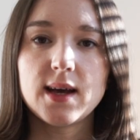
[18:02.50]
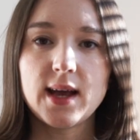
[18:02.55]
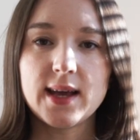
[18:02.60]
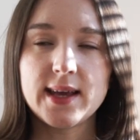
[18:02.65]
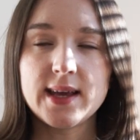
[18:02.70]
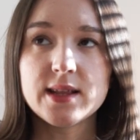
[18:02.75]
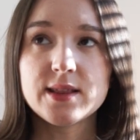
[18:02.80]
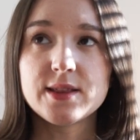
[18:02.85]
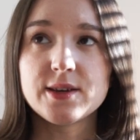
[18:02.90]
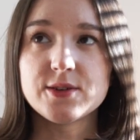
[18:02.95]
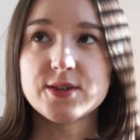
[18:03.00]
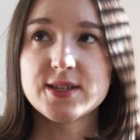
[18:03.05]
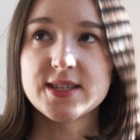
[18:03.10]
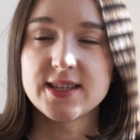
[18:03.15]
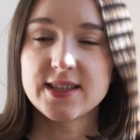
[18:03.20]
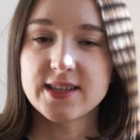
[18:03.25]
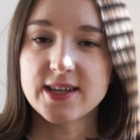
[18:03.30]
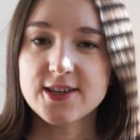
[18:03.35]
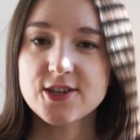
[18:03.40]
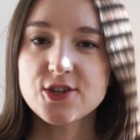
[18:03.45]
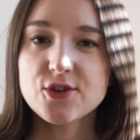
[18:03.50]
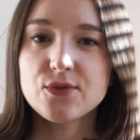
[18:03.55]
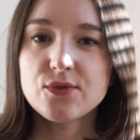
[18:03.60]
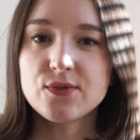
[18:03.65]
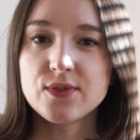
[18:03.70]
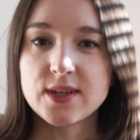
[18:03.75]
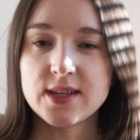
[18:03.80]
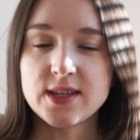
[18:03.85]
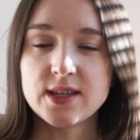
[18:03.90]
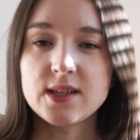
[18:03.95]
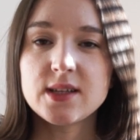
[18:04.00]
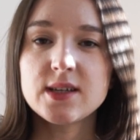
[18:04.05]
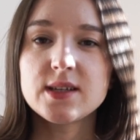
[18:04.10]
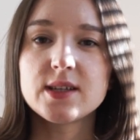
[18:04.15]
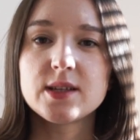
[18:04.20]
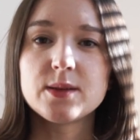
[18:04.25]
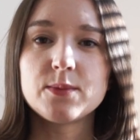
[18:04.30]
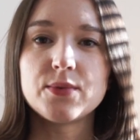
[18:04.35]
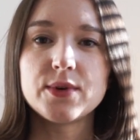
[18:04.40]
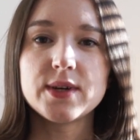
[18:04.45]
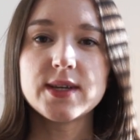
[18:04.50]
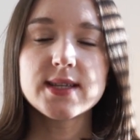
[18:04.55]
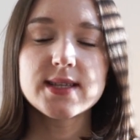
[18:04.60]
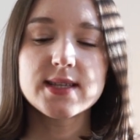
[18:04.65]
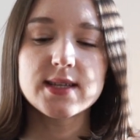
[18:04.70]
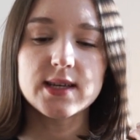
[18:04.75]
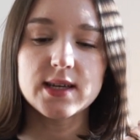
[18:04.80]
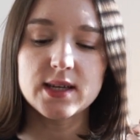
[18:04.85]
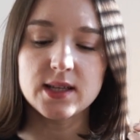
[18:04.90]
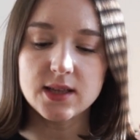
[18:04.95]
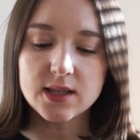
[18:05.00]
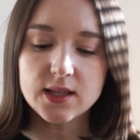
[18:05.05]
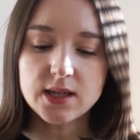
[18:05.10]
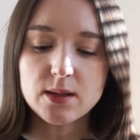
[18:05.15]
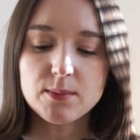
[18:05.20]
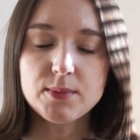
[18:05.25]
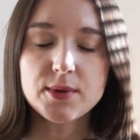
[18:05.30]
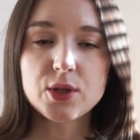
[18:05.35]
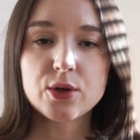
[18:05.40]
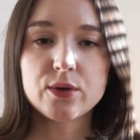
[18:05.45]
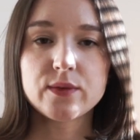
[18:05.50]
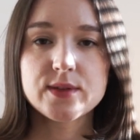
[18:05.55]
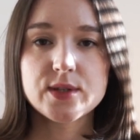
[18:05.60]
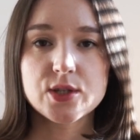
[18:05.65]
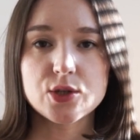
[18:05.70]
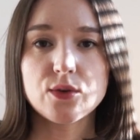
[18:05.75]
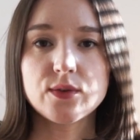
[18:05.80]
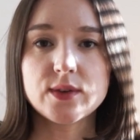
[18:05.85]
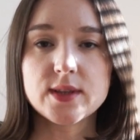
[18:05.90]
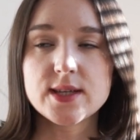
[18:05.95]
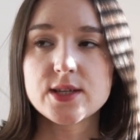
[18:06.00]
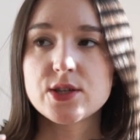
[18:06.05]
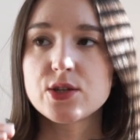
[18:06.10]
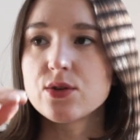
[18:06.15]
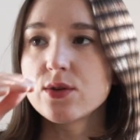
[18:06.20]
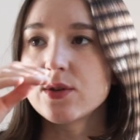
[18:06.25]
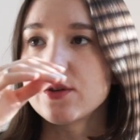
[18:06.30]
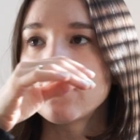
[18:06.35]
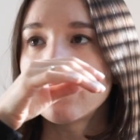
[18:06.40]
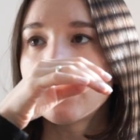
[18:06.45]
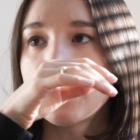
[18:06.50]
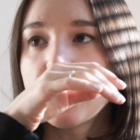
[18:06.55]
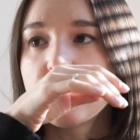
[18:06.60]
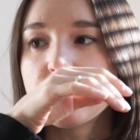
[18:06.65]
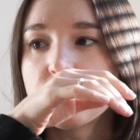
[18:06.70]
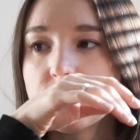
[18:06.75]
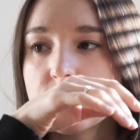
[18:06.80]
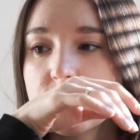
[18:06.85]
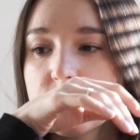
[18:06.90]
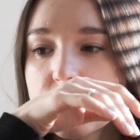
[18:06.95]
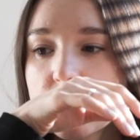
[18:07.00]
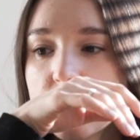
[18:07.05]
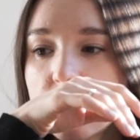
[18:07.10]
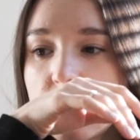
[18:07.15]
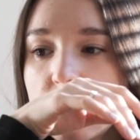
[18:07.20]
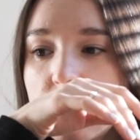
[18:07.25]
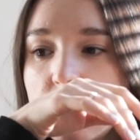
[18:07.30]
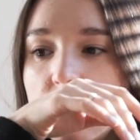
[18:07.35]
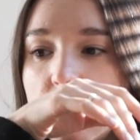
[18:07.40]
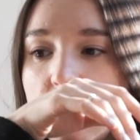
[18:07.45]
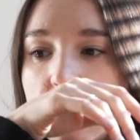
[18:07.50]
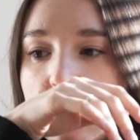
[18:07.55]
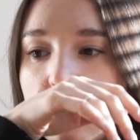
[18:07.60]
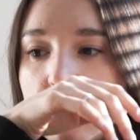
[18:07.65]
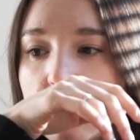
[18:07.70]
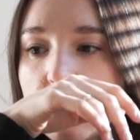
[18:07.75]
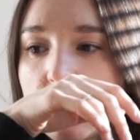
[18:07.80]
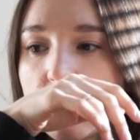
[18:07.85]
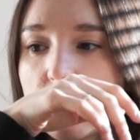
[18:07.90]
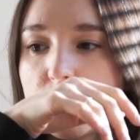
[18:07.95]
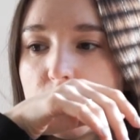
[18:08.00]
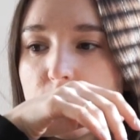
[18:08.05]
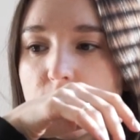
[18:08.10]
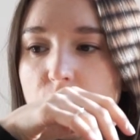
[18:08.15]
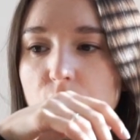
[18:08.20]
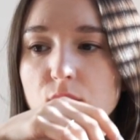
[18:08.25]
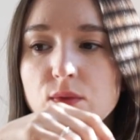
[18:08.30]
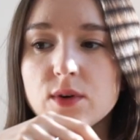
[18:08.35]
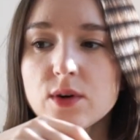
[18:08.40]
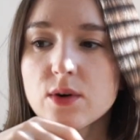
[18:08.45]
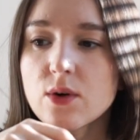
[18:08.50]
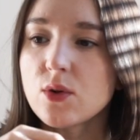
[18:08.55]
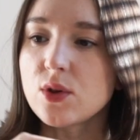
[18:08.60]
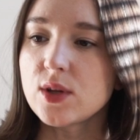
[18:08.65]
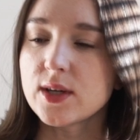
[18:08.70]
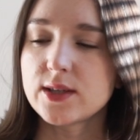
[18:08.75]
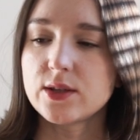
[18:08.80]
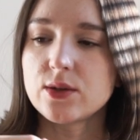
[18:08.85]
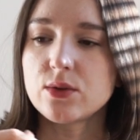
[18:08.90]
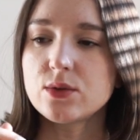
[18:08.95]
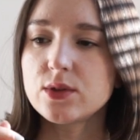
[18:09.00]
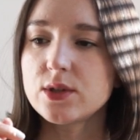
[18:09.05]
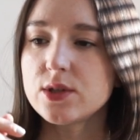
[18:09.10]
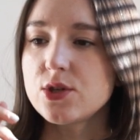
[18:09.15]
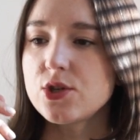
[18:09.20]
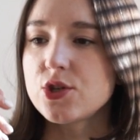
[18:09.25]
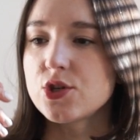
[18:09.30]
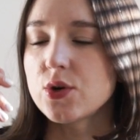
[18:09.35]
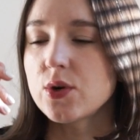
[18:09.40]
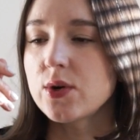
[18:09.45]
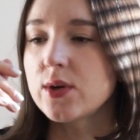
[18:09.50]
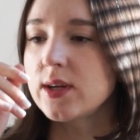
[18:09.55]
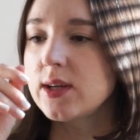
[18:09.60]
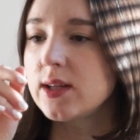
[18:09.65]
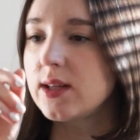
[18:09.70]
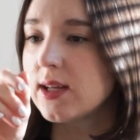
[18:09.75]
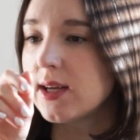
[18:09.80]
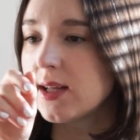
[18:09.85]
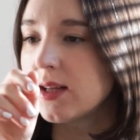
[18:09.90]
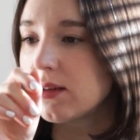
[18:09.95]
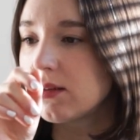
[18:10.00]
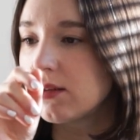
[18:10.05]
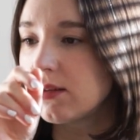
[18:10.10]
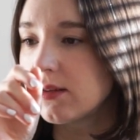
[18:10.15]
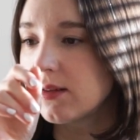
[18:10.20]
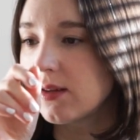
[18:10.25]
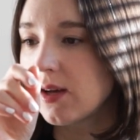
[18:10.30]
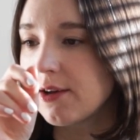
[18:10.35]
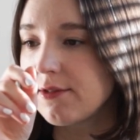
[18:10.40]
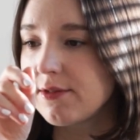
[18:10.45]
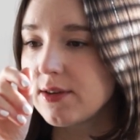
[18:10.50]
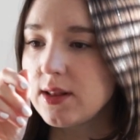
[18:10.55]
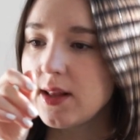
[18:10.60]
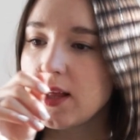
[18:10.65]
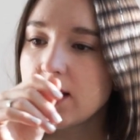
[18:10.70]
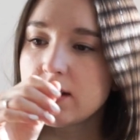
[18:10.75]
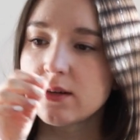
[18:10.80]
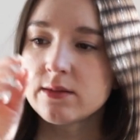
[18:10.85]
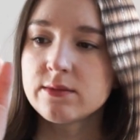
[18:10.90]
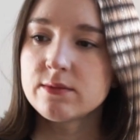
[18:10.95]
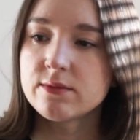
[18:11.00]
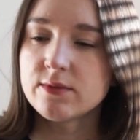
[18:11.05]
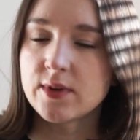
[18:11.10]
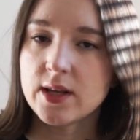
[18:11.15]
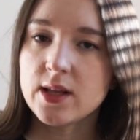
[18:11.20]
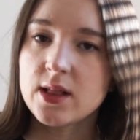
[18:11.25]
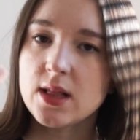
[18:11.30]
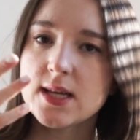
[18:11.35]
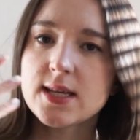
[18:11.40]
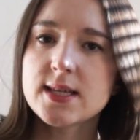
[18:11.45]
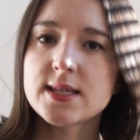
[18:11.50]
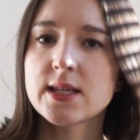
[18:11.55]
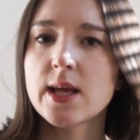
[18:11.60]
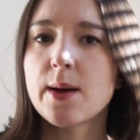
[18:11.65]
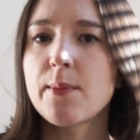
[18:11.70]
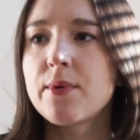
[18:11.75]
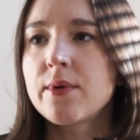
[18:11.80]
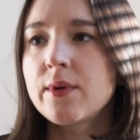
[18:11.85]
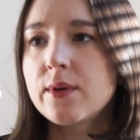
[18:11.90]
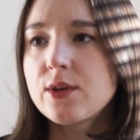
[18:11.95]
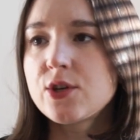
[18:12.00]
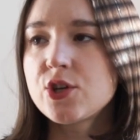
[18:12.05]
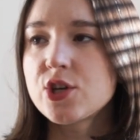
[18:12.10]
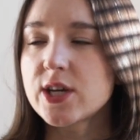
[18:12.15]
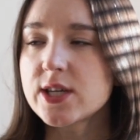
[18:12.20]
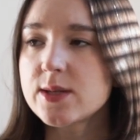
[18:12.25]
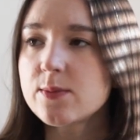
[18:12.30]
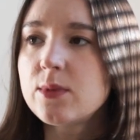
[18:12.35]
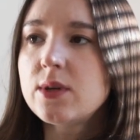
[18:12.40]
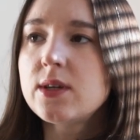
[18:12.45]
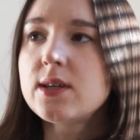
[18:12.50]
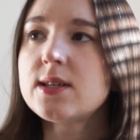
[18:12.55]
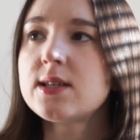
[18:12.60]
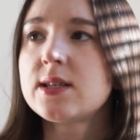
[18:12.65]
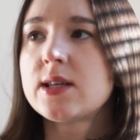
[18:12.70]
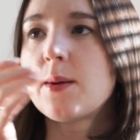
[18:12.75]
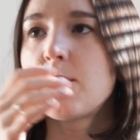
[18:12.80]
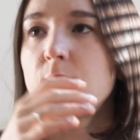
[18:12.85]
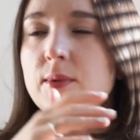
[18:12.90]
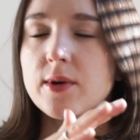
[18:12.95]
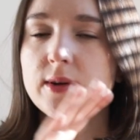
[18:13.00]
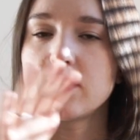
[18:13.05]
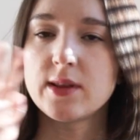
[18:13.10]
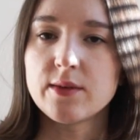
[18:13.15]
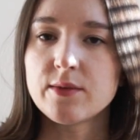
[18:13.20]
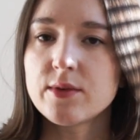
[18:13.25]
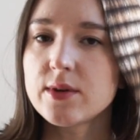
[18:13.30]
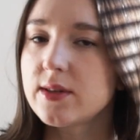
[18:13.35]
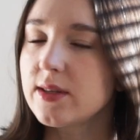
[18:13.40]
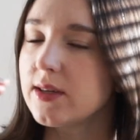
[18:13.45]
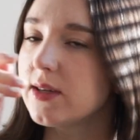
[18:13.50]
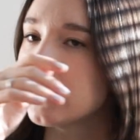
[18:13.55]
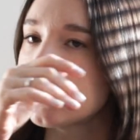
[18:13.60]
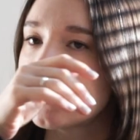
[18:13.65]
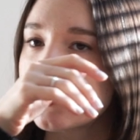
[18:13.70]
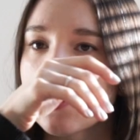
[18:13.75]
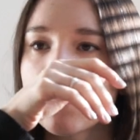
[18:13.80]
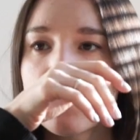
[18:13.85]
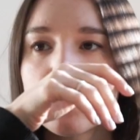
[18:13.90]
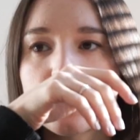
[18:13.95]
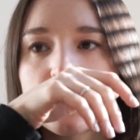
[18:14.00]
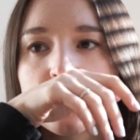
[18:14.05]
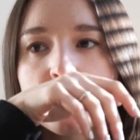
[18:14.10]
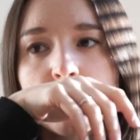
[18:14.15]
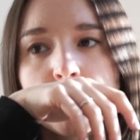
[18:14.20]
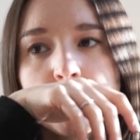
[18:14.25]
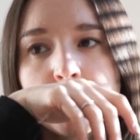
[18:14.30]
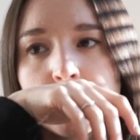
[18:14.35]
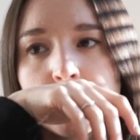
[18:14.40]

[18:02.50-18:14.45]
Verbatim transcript: Again, there is a touch of vanilla that brings a little bit of softness to the fragrance, but overall I don't enjoy it, and I feel like vanilla is separate, jasmine is separate, everything is separate,